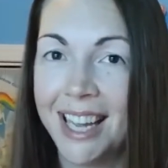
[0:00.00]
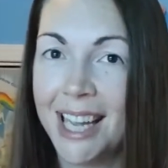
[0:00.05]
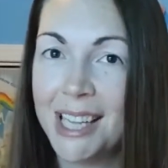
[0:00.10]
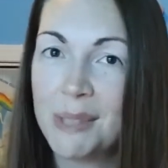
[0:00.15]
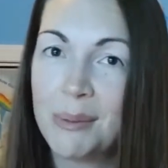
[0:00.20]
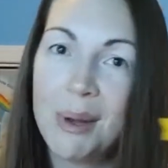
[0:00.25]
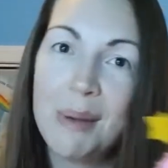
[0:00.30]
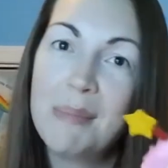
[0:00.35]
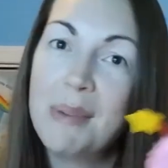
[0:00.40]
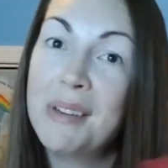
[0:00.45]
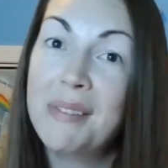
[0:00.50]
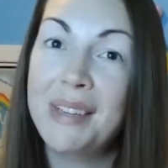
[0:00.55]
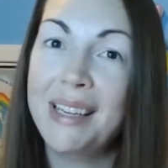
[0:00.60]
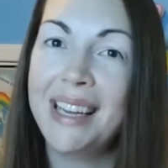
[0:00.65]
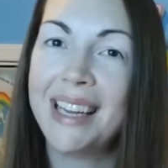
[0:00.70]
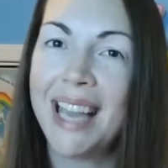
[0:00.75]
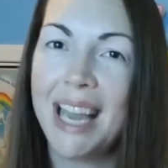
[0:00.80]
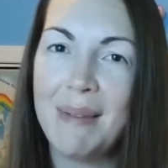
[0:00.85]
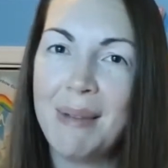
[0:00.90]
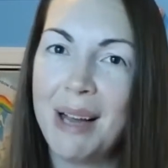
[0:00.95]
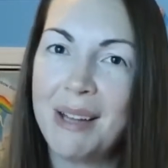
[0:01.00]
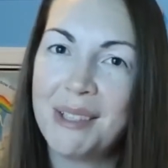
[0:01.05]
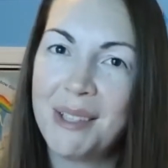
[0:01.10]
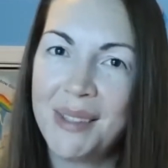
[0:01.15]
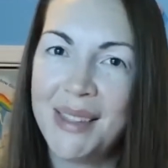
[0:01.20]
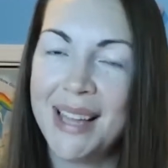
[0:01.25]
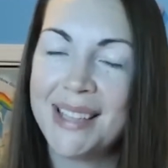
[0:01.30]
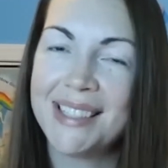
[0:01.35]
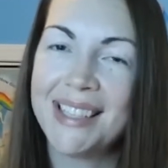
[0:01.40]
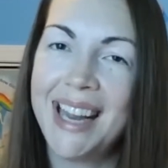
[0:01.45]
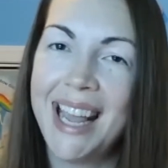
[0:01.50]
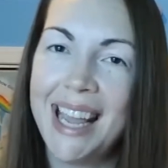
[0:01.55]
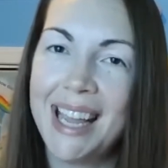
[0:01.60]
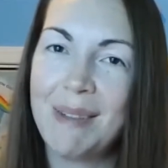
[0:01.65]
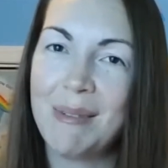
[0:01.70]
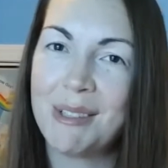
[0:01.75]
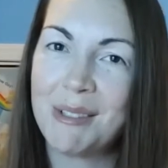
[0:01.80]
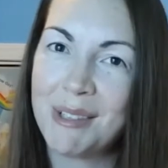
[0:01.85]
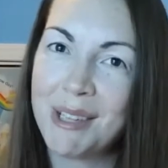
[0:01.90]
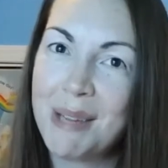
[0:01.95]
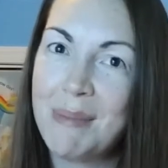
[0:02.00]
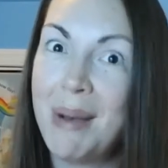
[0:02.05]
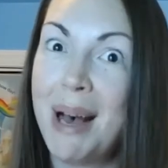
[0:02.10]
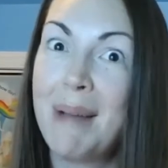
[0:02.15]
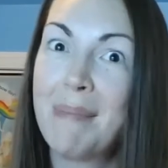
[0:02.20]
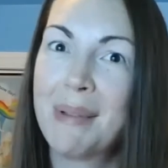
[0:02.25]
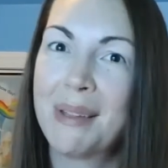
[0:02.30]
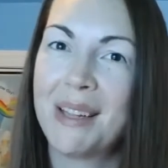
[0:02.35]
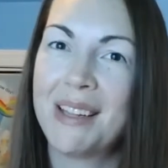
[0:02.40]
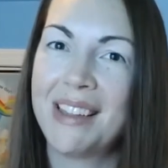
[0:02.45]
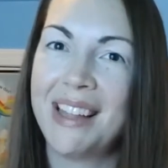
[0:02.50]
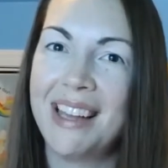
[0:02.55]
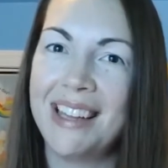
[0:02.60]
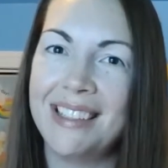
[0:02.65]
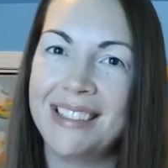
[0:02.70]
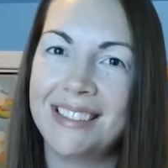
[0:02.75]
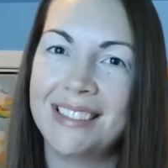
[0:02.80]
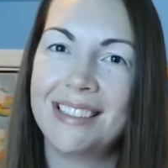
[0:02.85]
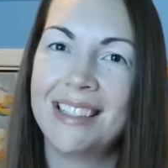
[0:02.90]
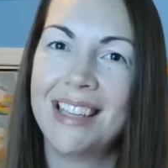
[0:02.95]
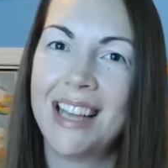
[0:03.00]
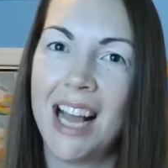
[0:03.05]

Guess what movie came out in 2008 and was really popular then?